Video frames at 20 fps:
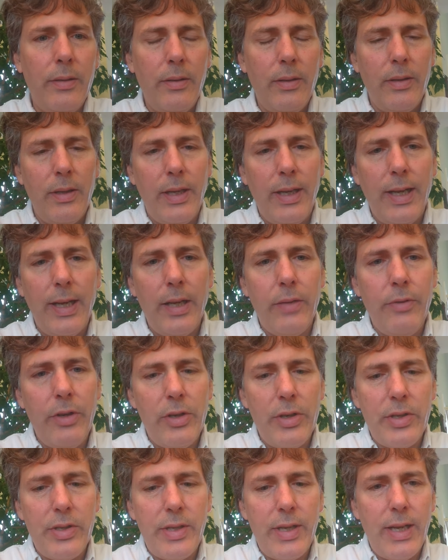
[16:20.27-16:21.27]
again, we
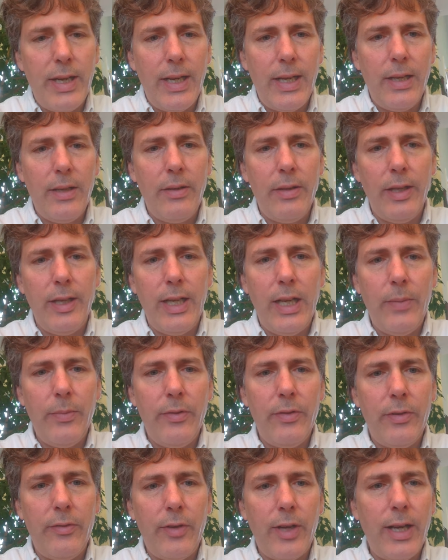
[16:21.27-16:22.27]
just say the name of
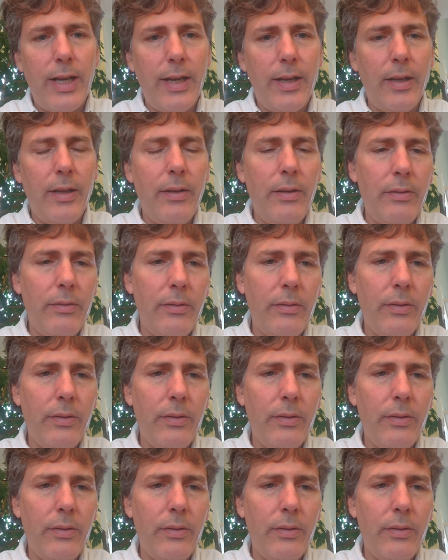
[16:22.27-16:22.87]
the file